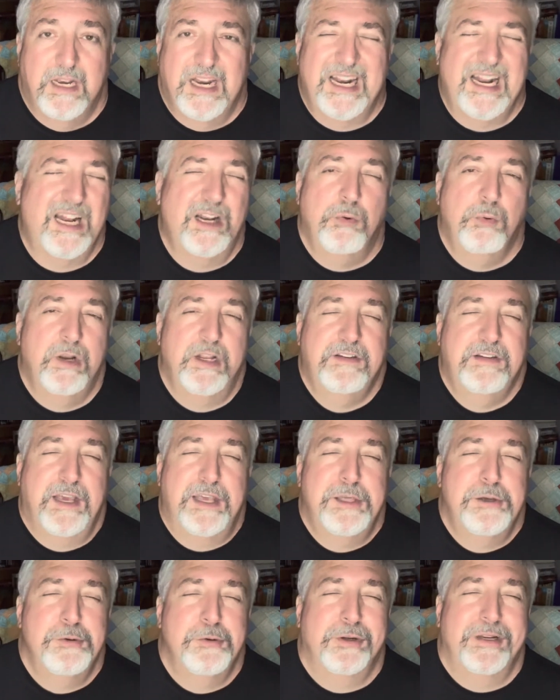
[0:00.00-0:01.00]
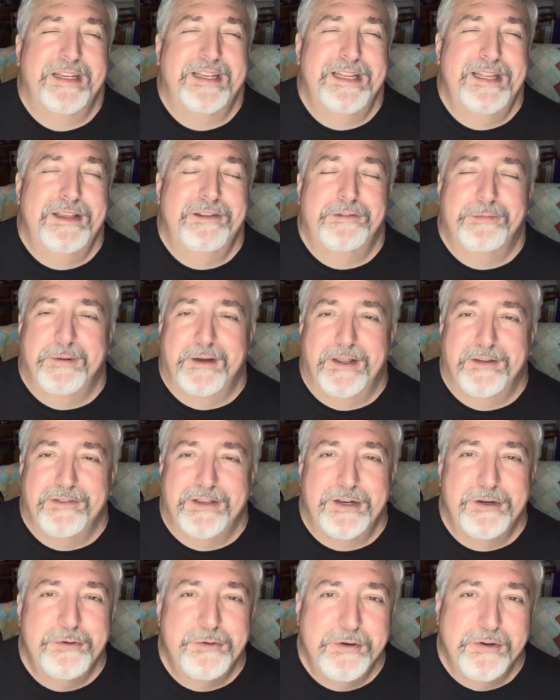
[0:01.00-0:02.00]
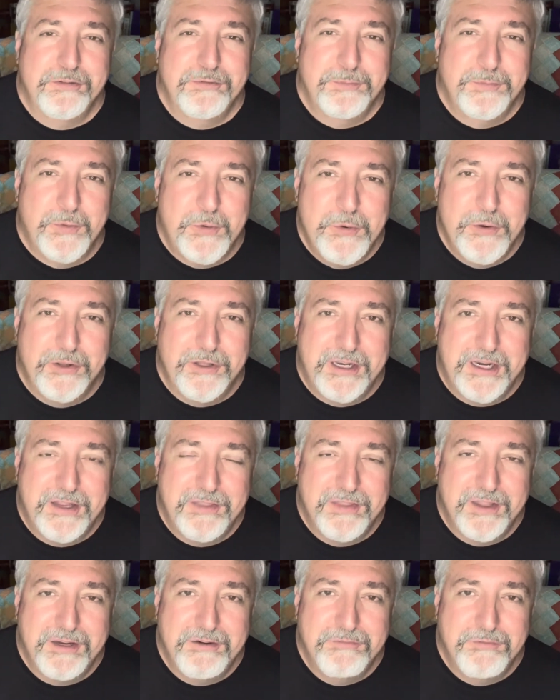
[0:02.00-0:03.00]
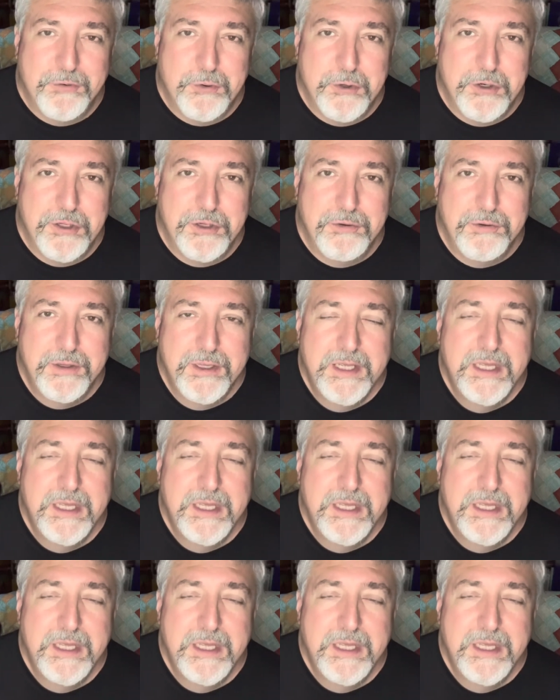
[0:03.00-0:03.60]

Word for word: And I don't want to tell you what it is because I don't want to spoil anything for you.